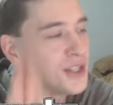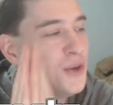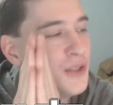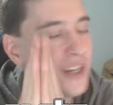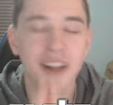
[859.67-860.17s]

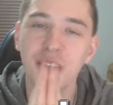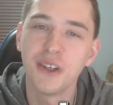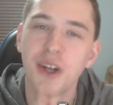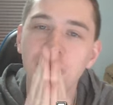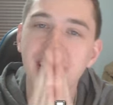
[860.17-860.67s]
two dollar
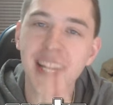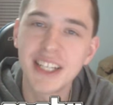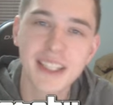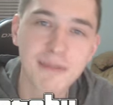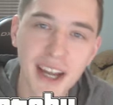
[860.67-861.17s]

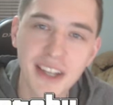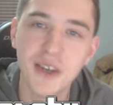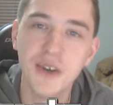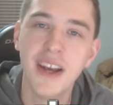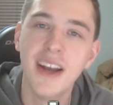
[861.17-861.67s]
donation, my
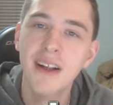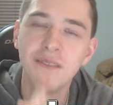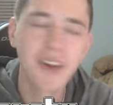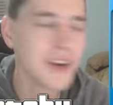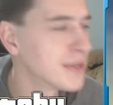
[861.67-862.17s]
dude.
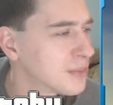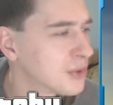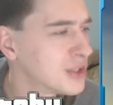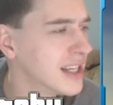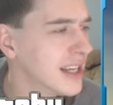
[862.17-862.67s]
Very much
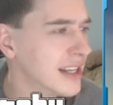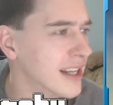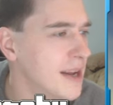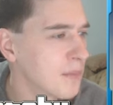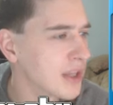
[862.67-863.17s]
appreciated.
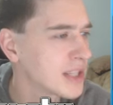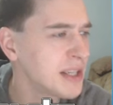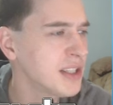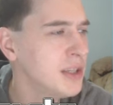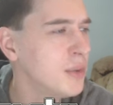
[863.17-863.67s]

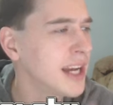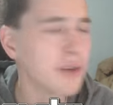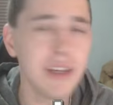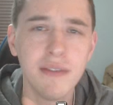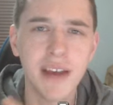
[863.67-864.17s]
Especially when I
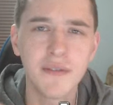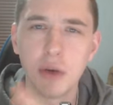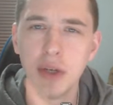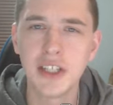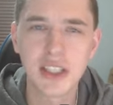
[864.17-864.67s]
don't even have
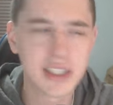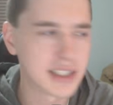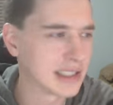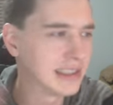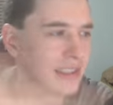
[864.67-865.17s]

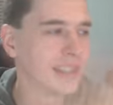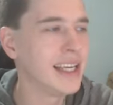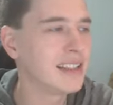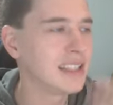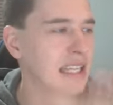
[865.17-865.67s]
donations
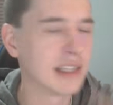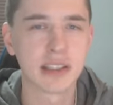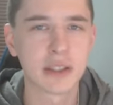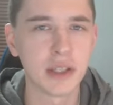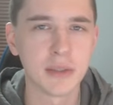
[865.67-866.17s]
linked in the
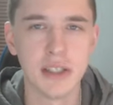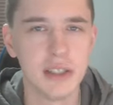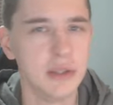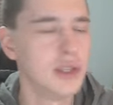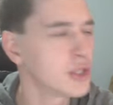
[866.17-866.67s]
description,
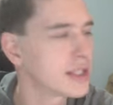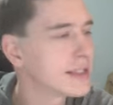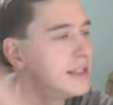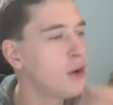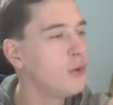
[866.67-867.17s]
dude. You're
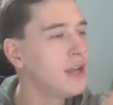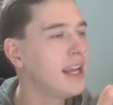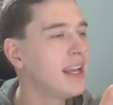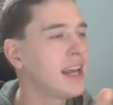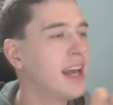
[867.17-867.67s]
just
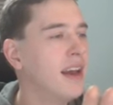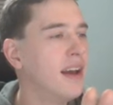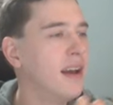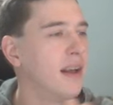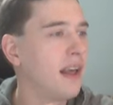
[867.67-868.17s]
donating
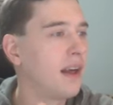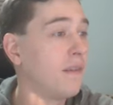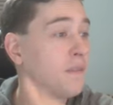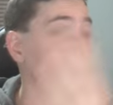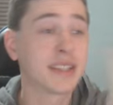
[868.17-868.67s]

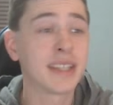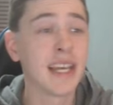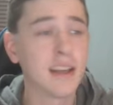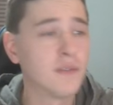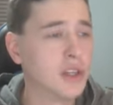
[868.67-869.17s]
for the sake of